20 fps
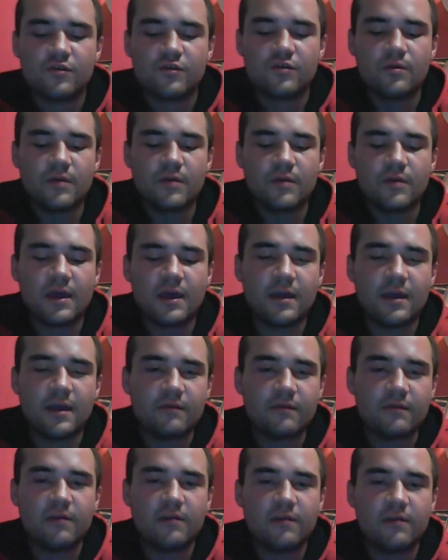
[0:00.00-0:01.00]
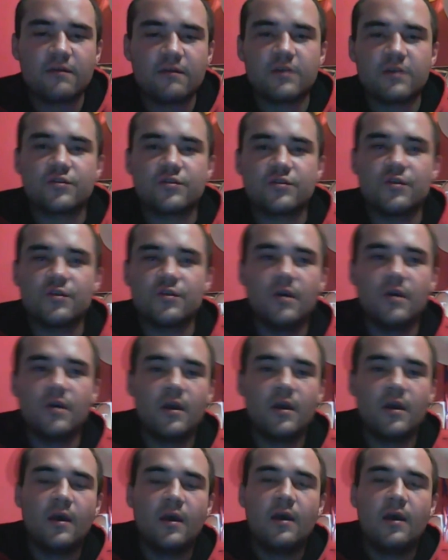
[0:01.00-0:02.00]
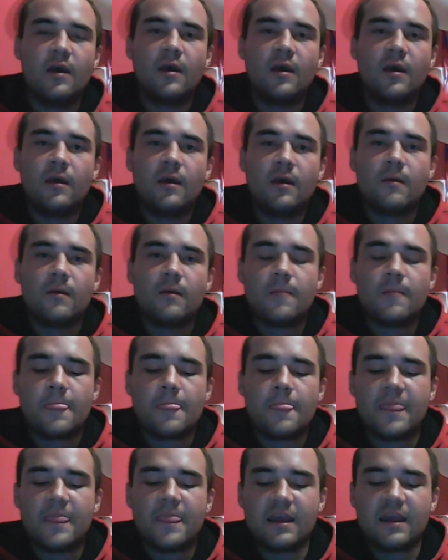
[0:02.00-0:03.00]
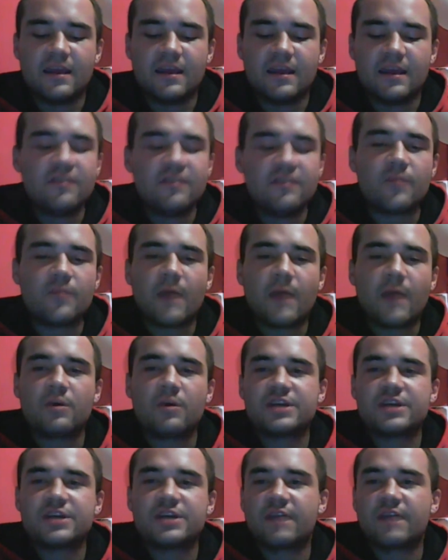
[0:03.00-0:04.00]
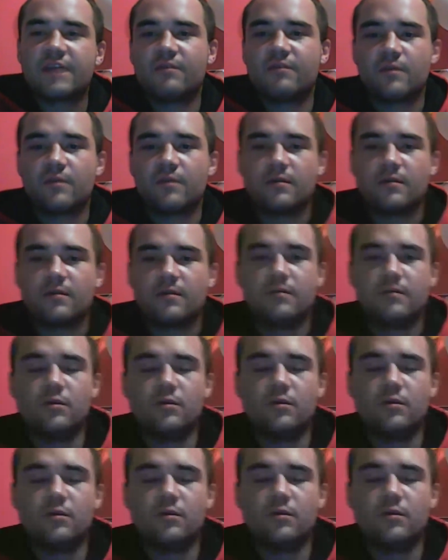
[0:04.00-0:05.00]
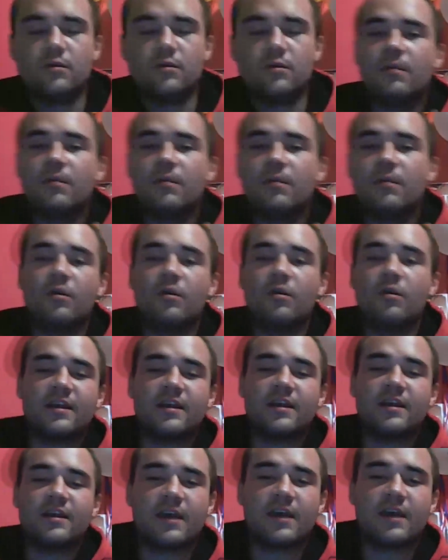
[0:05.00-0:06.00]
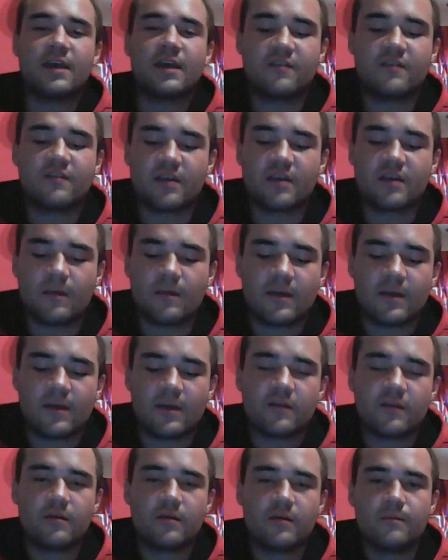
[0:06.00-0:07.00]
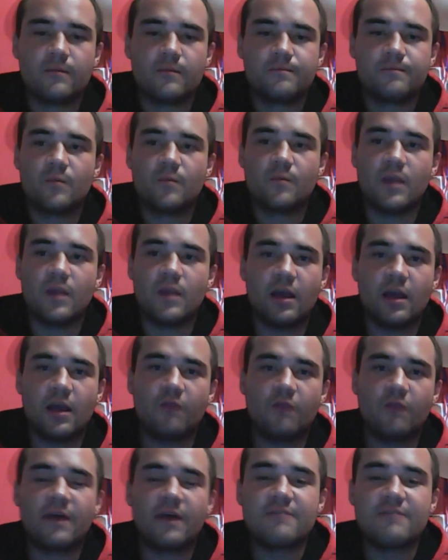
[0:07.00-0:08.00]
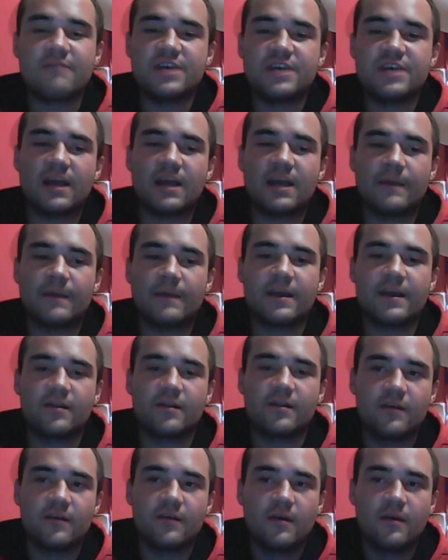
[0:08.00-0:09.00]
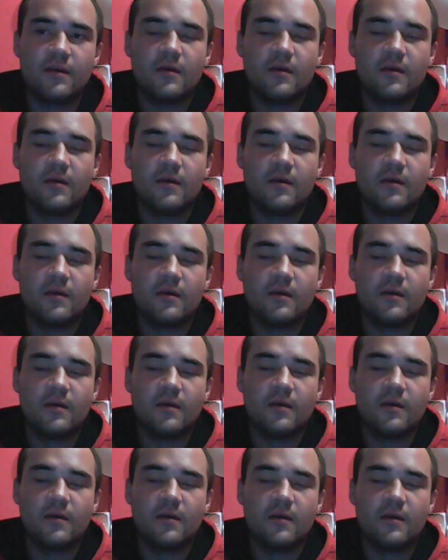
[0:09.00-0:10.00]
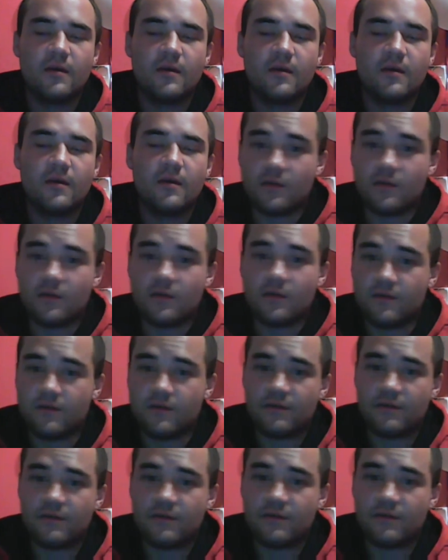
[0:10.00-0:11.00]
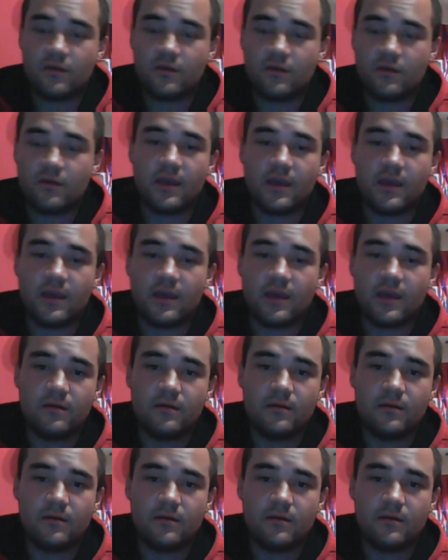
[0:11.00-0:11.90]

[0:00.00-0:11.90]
Diana. Very, very true. The elite is brainwashing everyone. Look at all the techno gadgets that come out. We now got 5G coming out. 5G is not a very, very good thing,